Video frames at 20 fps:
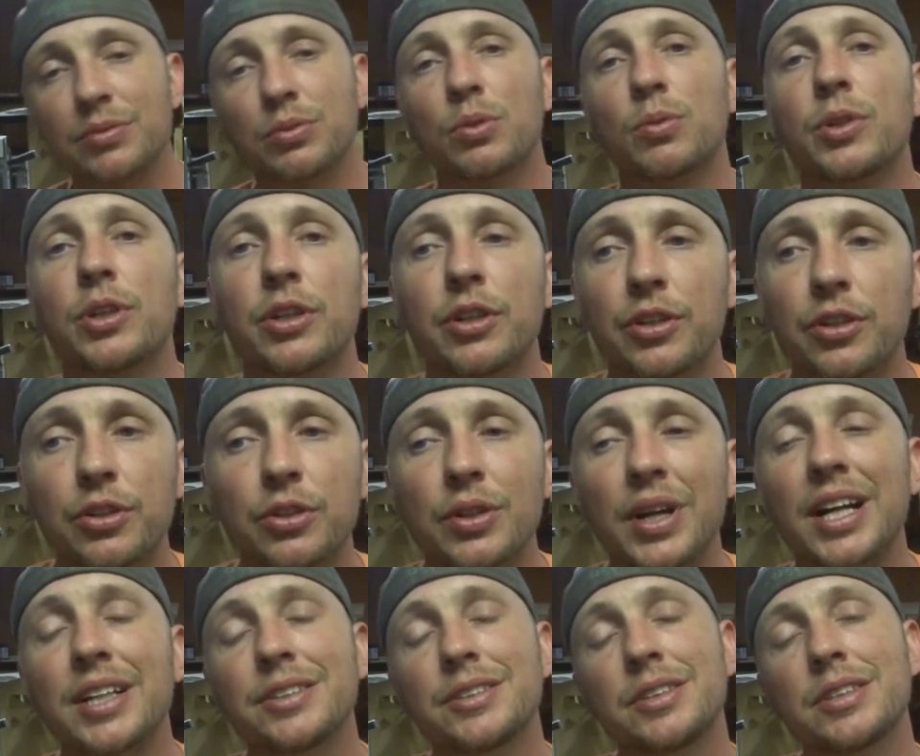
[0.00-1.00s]
what we're gonna do.
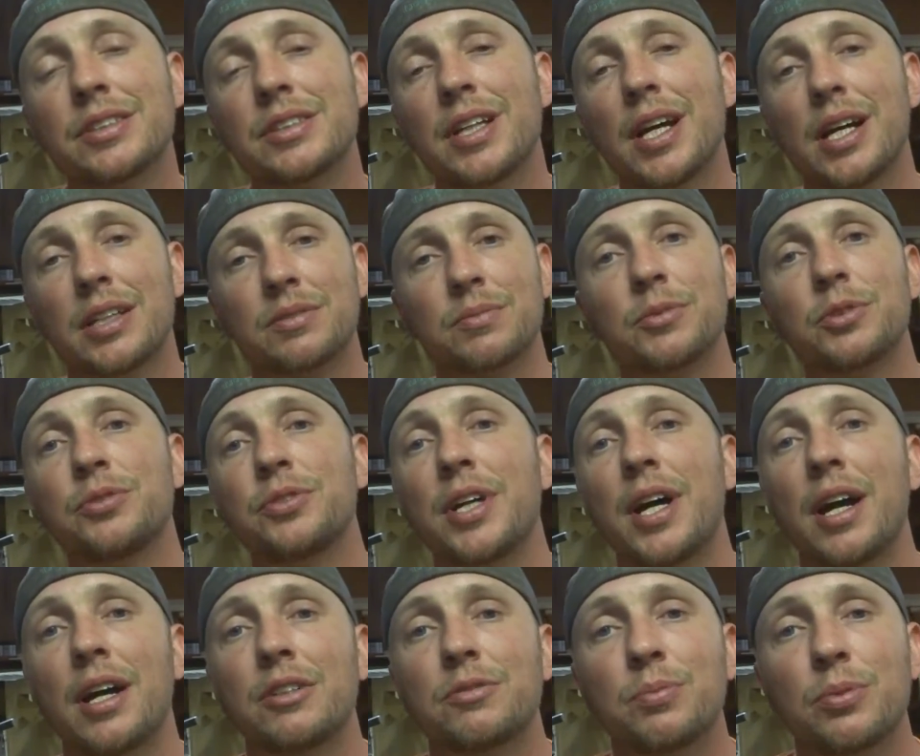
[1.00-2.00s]
I just got some new
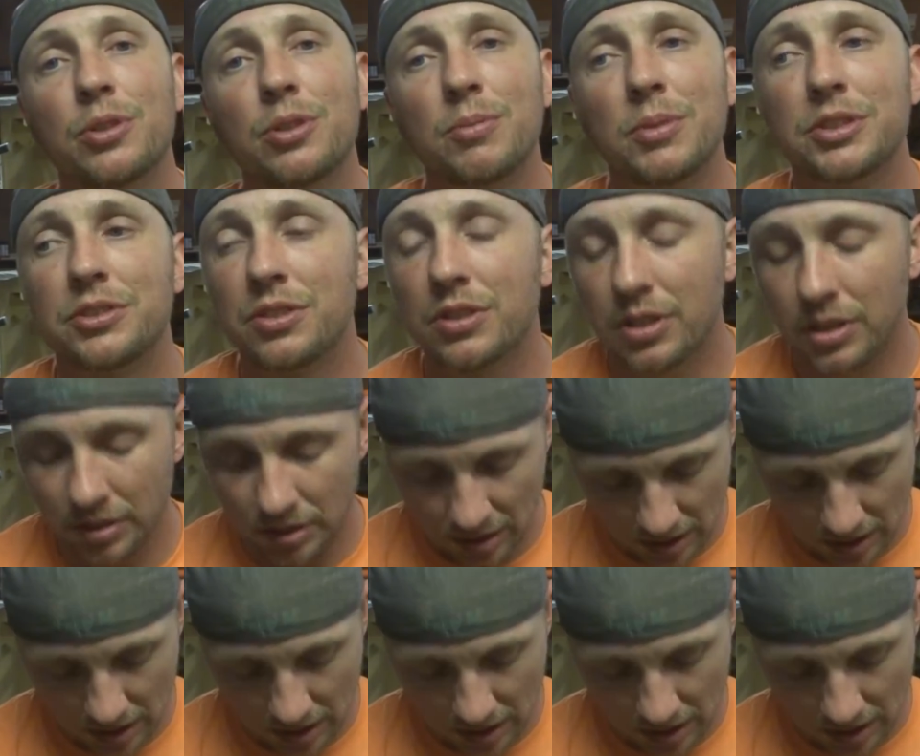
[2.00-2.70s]
tires put on my truck.